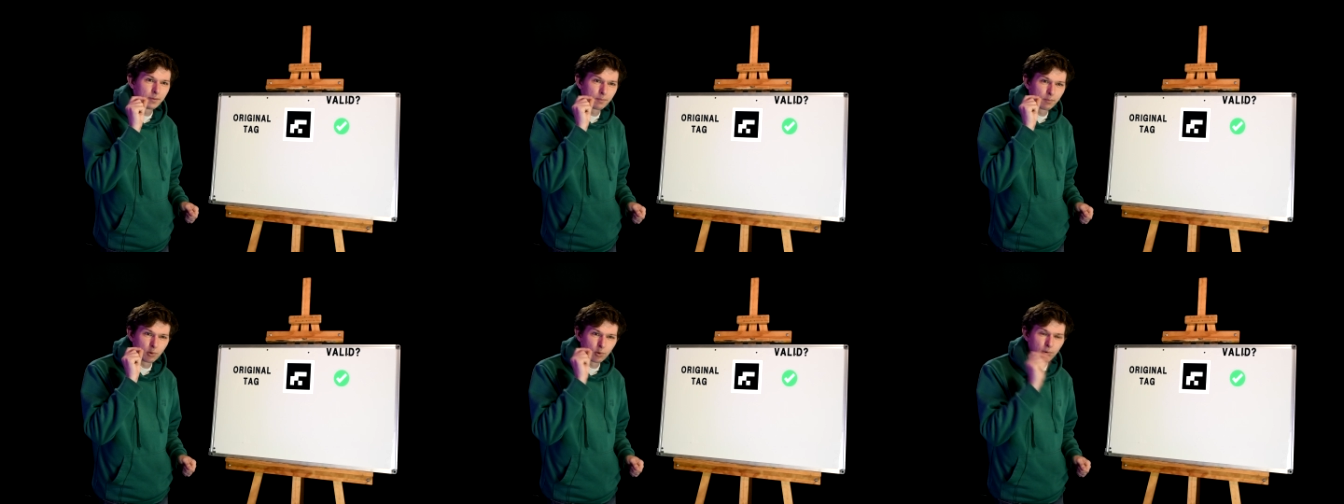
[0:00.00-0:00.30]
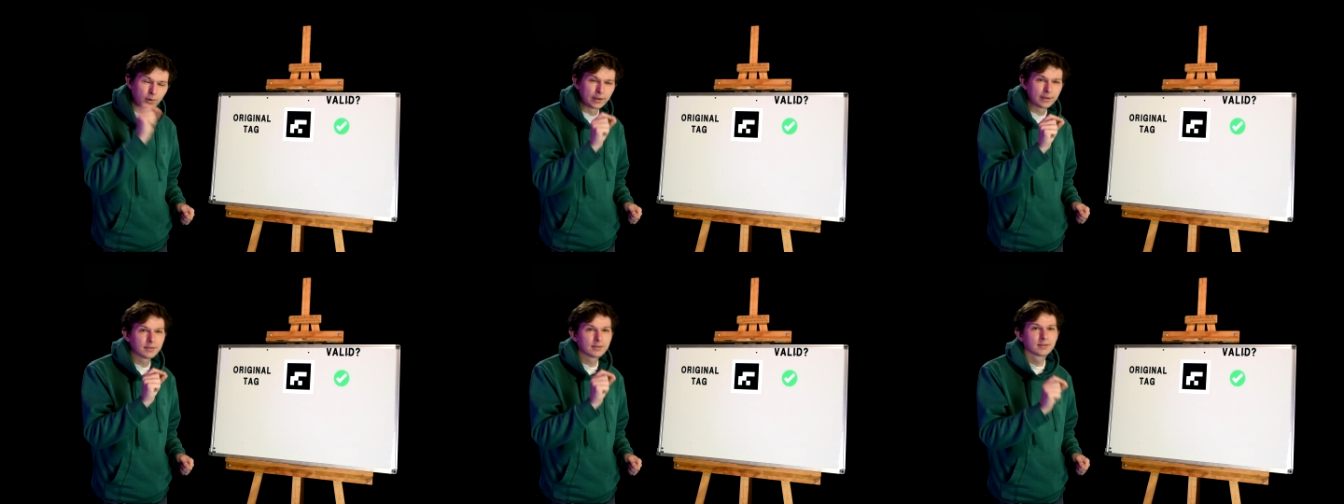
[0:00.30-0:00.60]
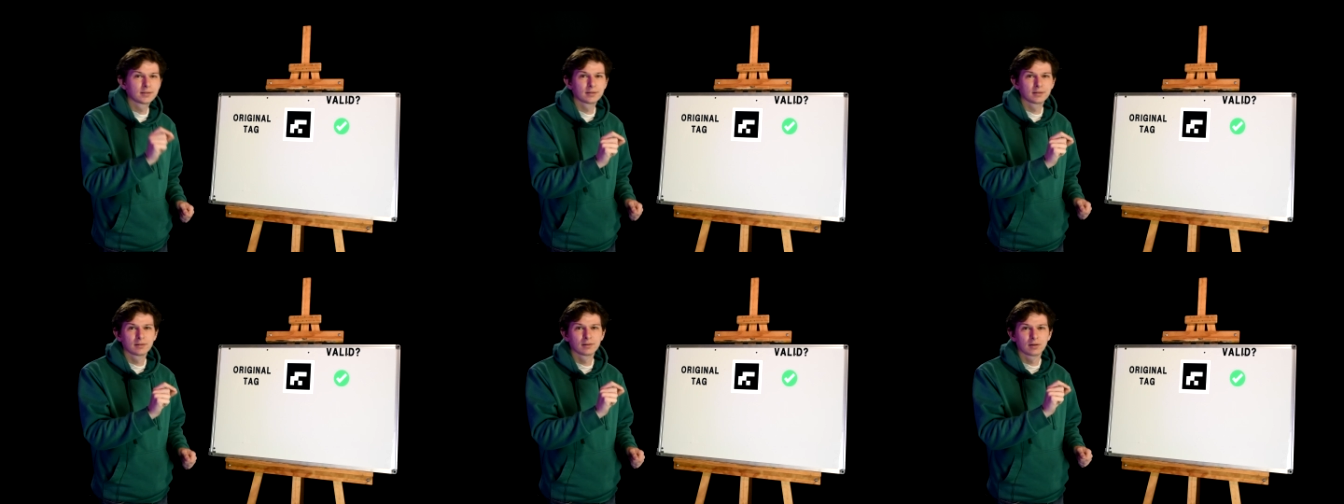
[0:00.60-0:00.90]

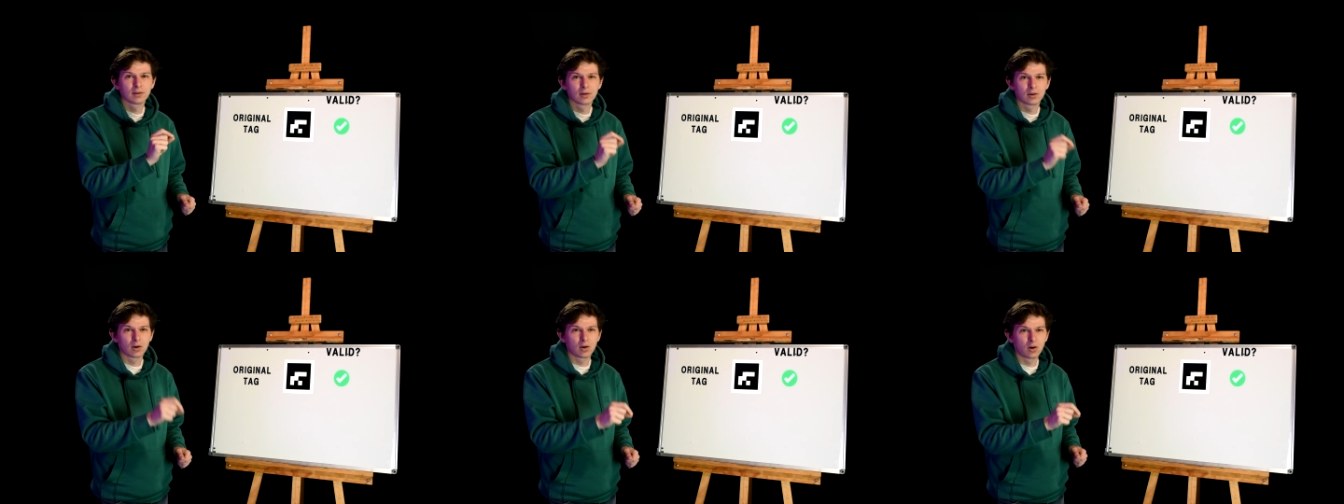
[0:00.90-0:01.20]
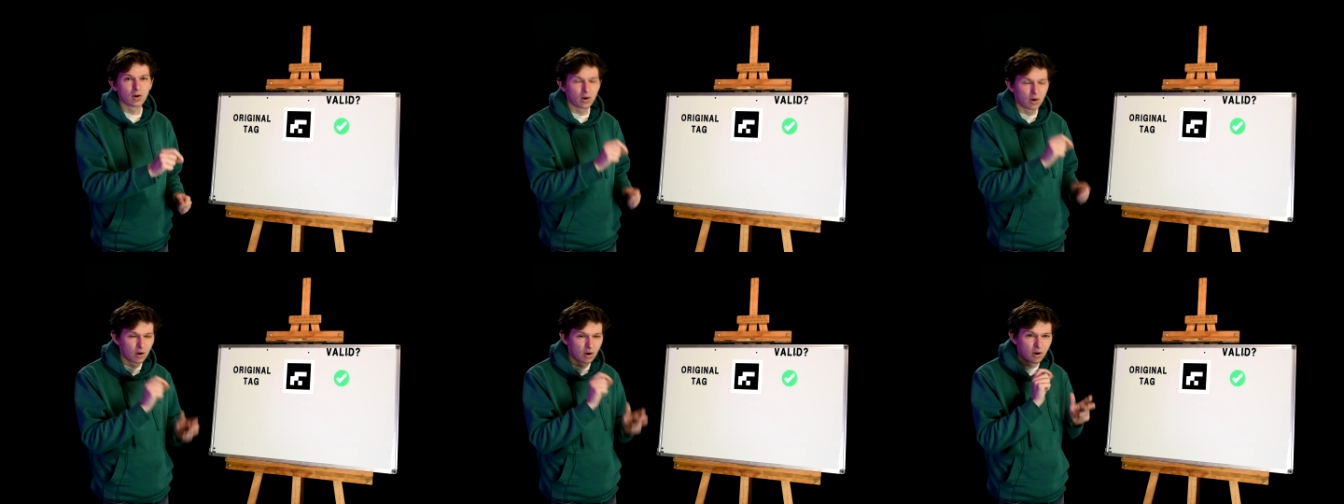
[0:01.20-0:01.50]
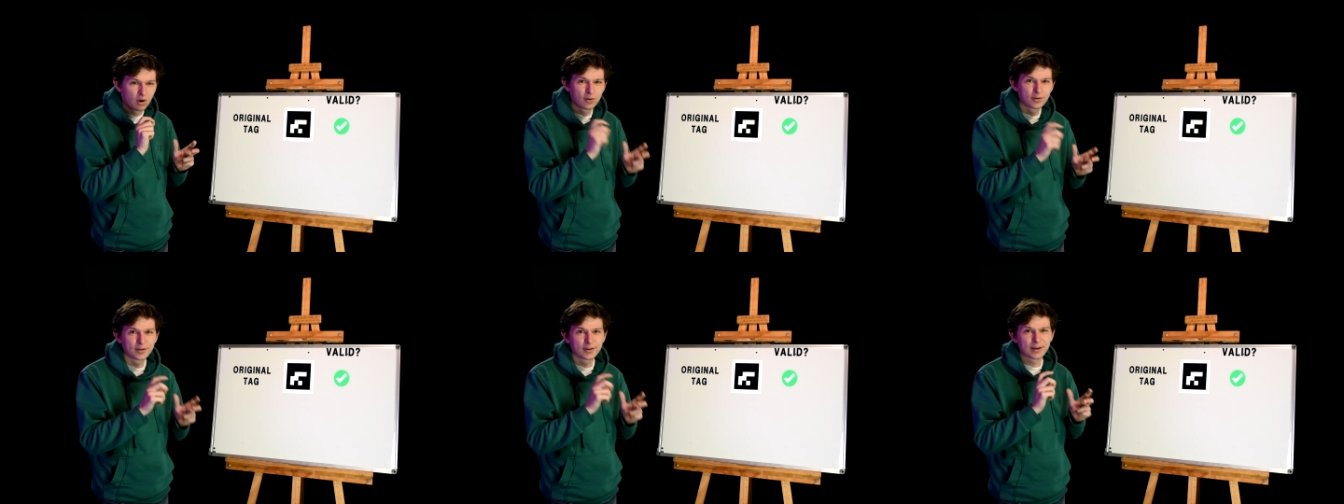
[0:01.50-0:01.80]
point
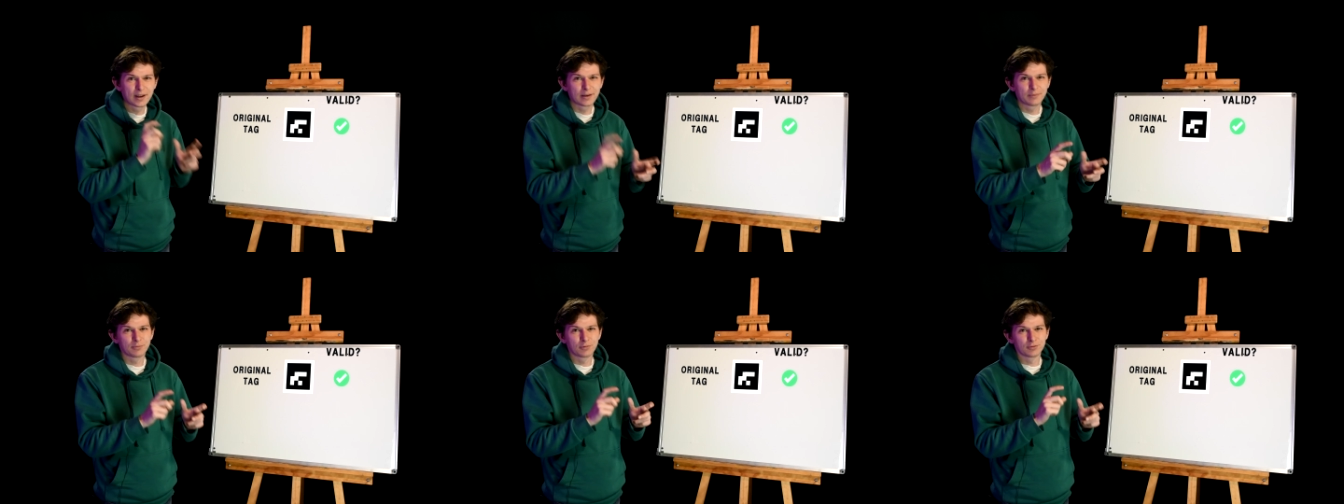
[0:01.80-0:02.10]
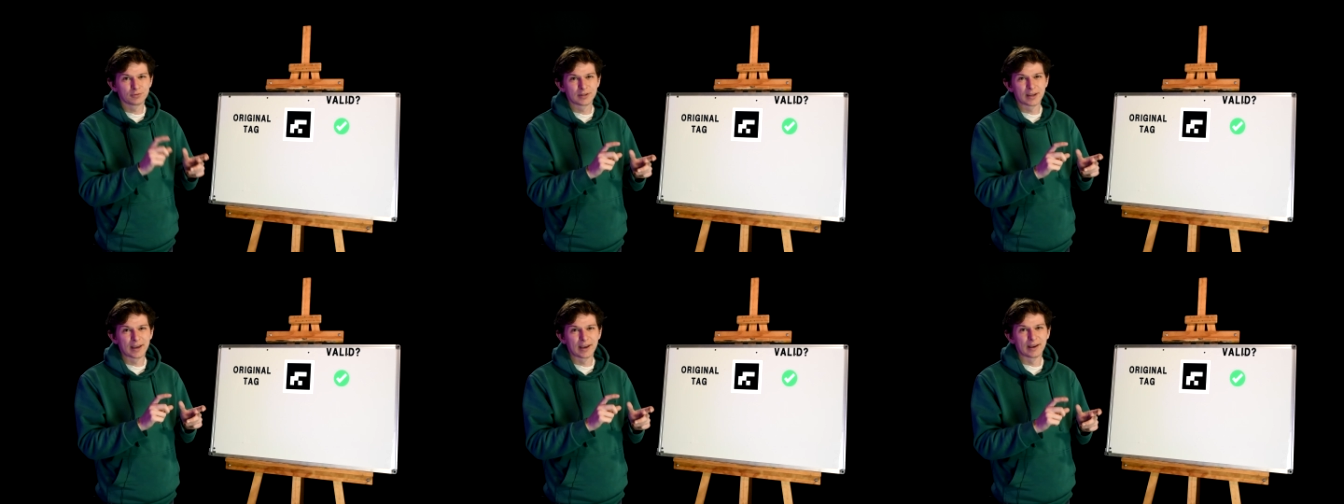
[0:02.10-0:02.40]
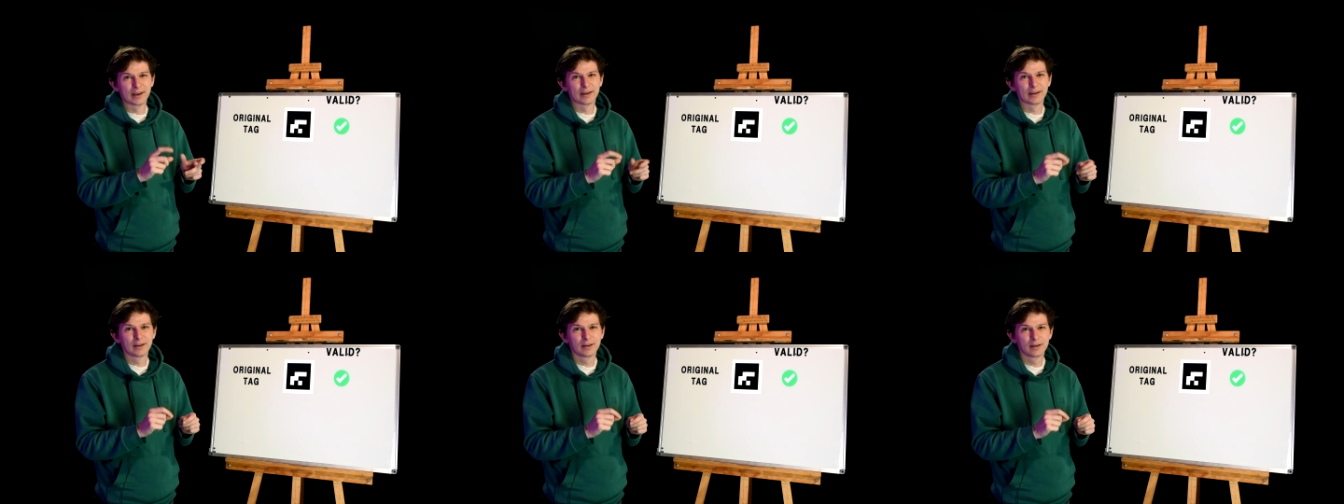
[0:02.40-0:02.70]
on an April
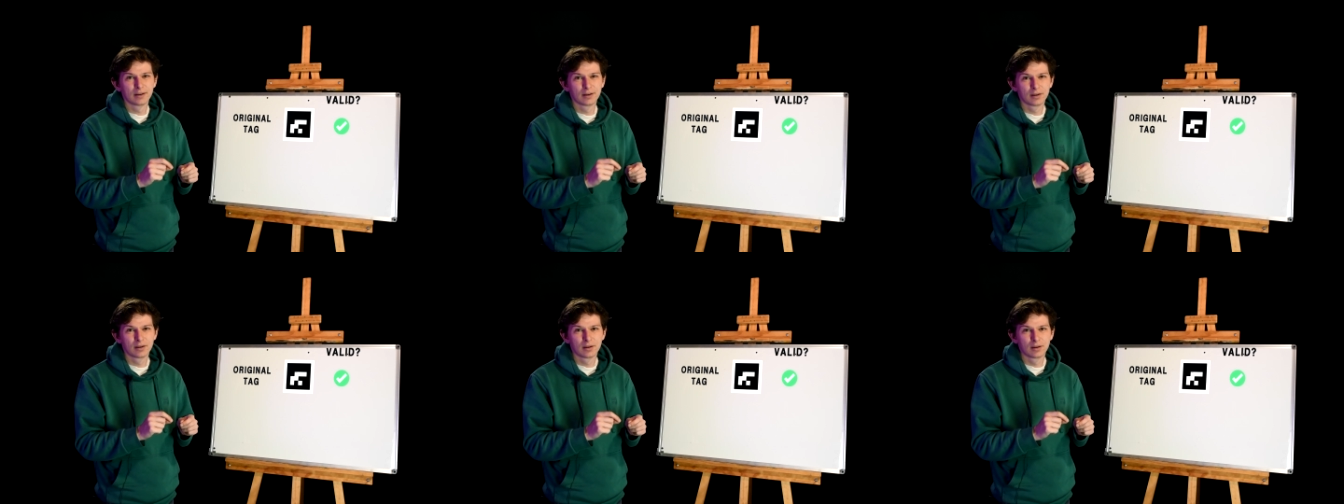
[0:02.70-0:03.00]
tag